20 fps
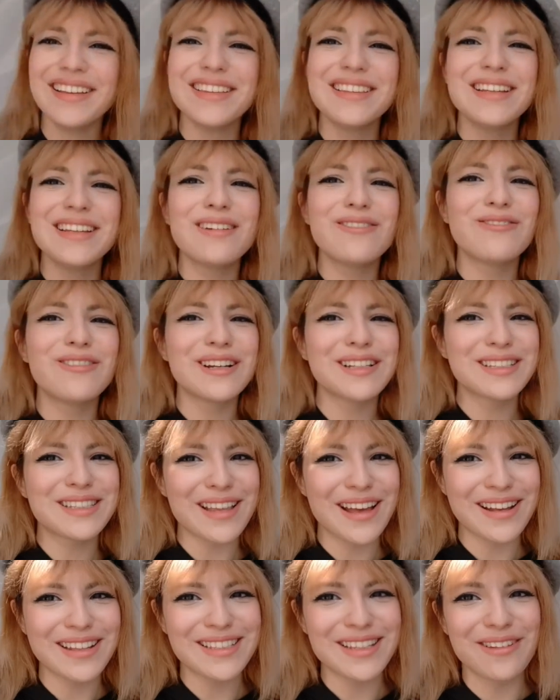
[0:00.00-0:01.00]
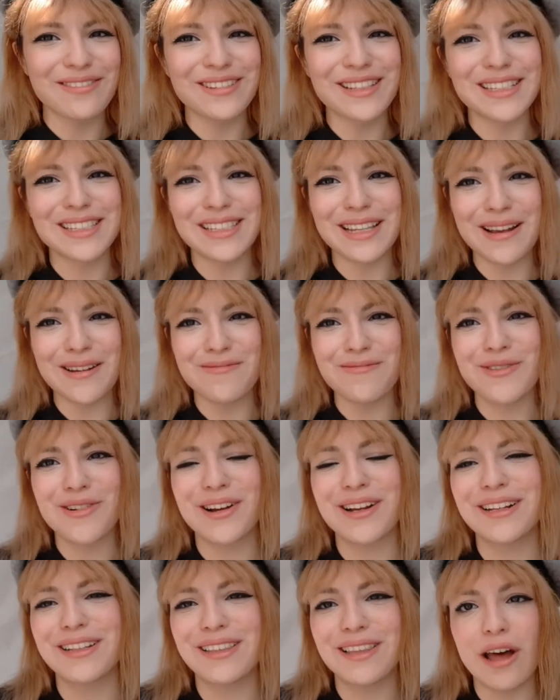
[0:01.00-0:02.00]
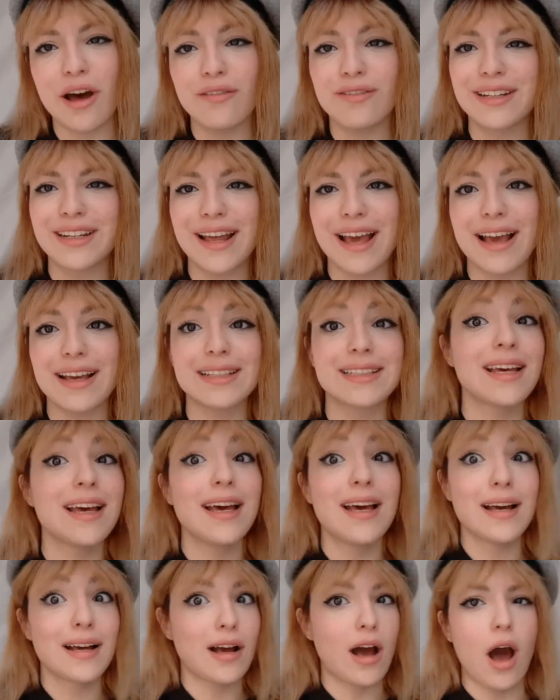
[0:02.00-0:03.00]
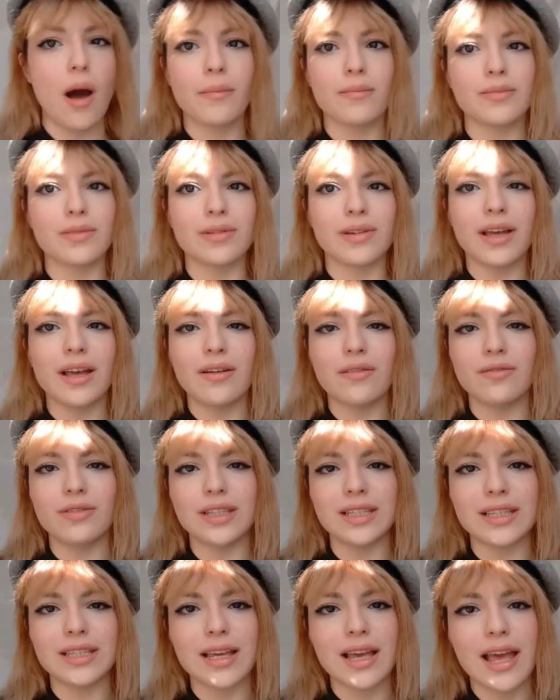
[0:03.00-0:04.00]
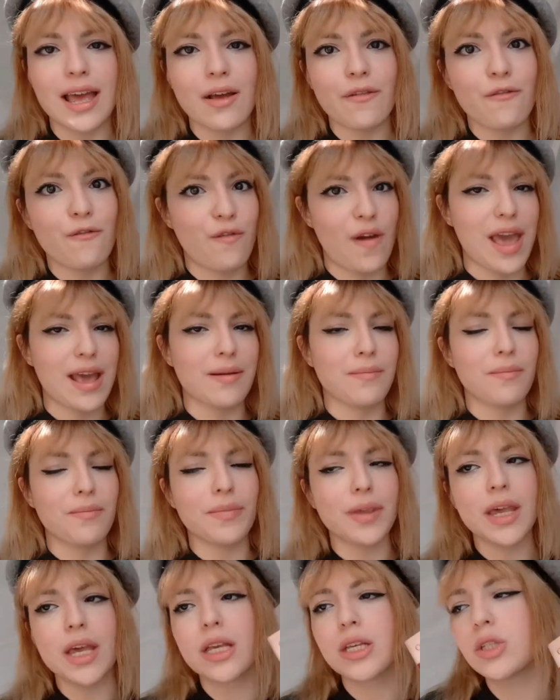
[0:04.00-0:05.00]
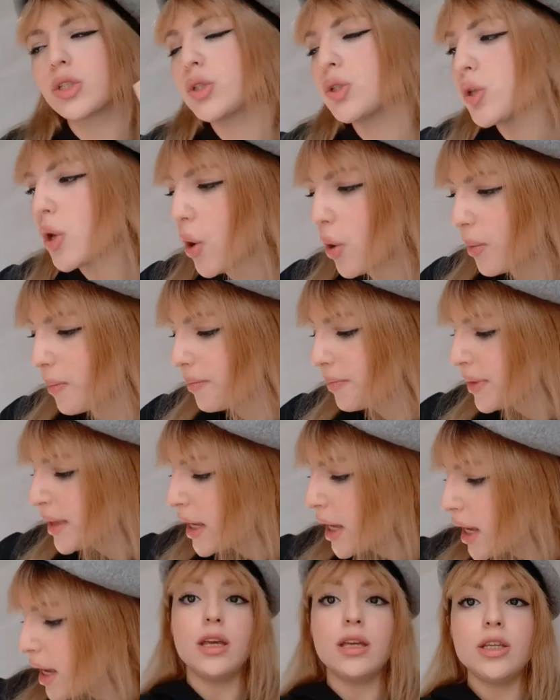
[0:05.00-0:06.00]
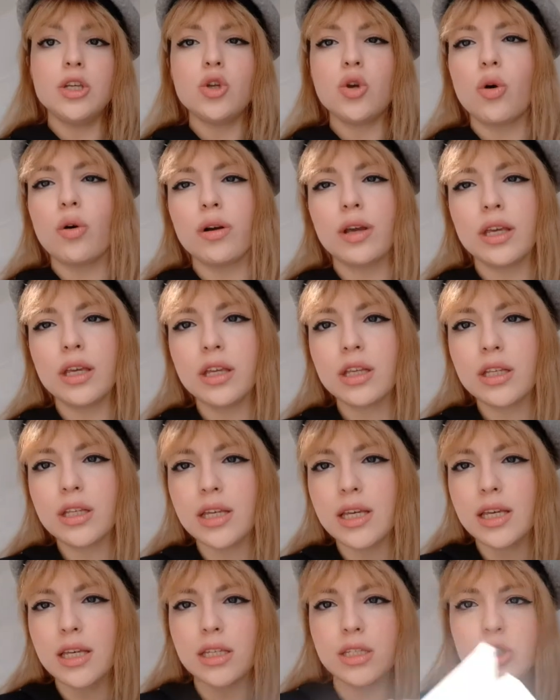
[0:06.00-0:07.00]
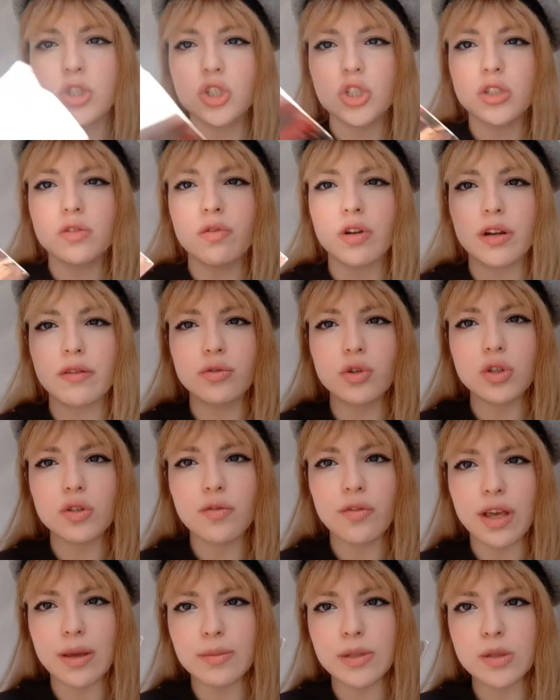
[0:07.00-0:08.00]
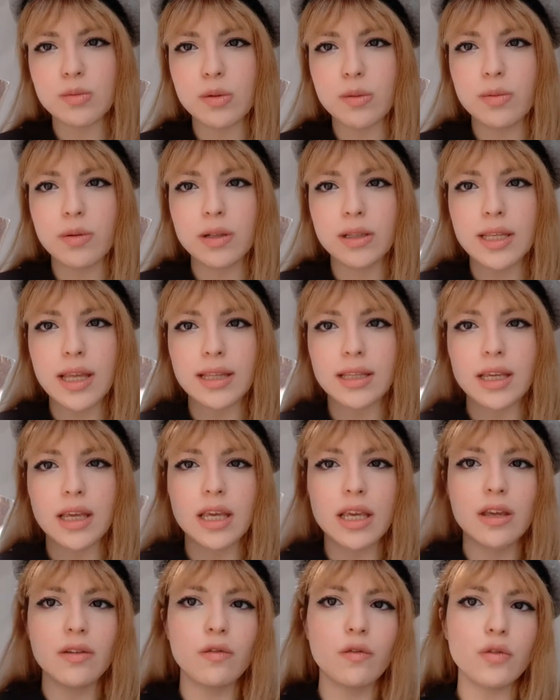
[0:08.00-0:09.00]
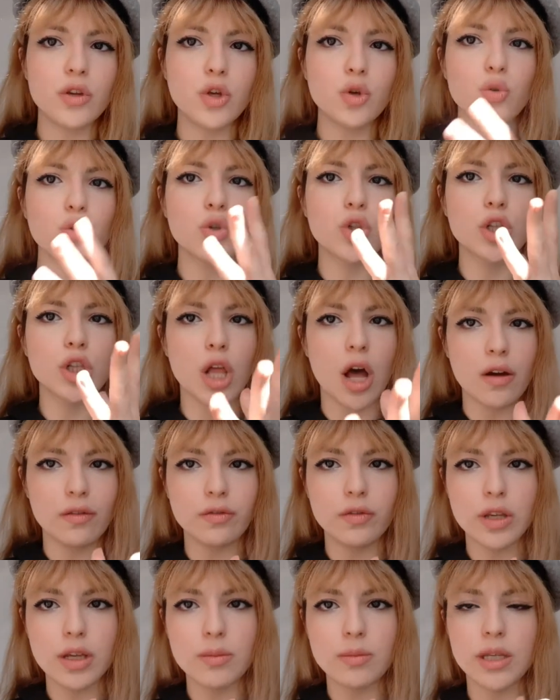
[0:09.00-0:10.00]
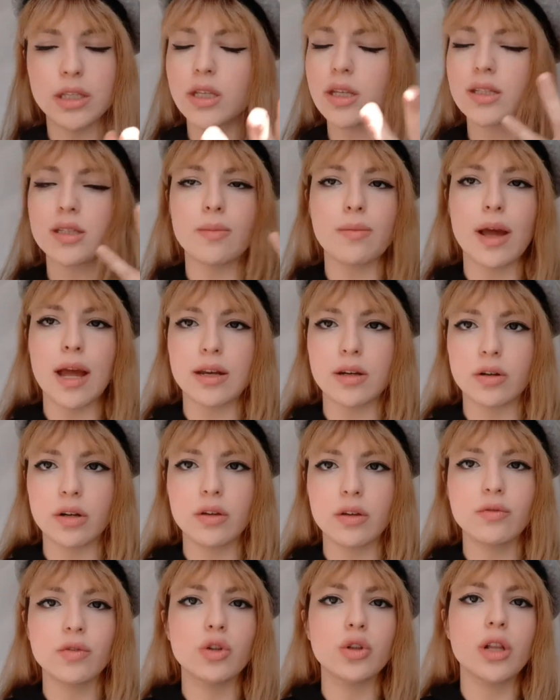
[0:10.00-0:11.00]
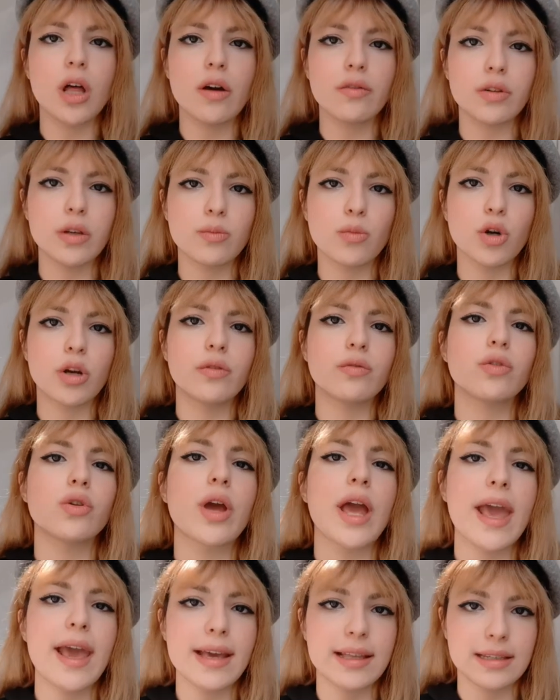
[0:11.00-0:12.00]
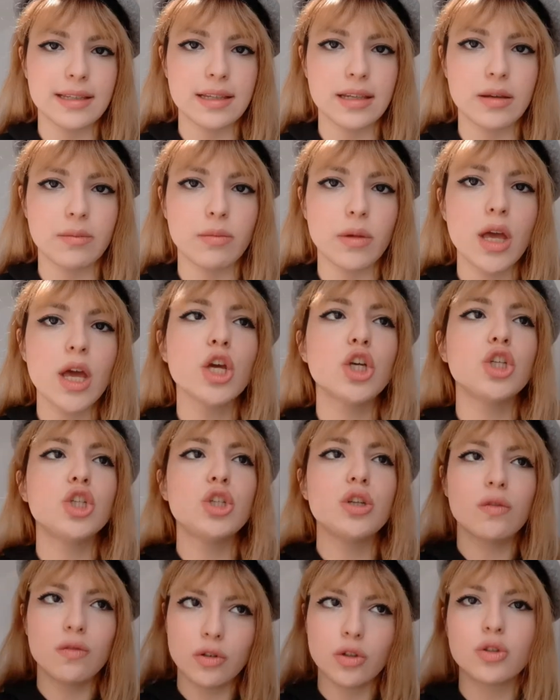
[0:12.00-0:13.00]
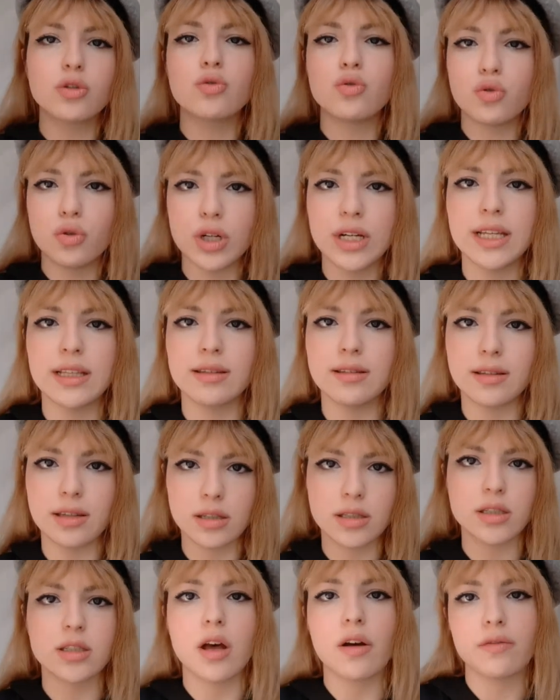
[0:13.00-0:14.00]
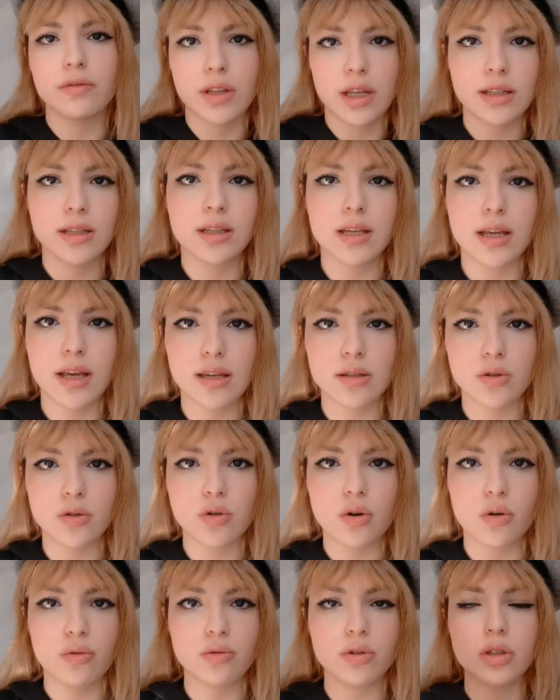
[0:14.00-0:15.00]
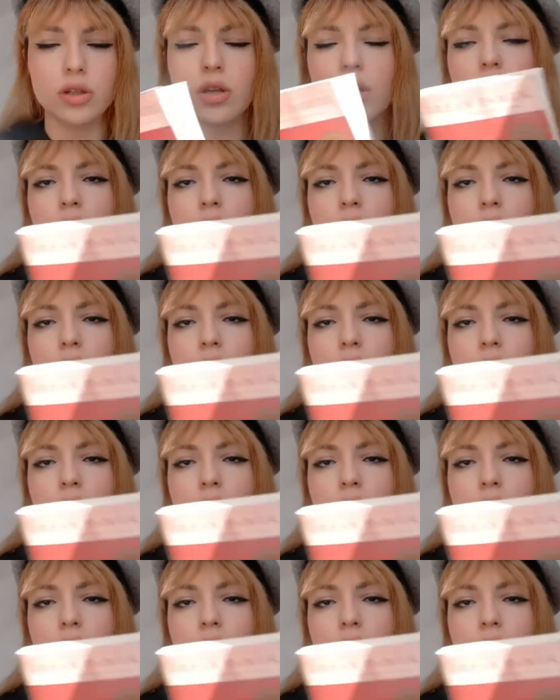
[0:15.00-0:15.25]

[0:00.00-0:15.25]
Different sides of the same coin, love and hate, come with fame. So, you know, he is just one of those famous people that if you love him, it doesn't matter if you love him or if you hate him, you would read the stuff that he has wrote.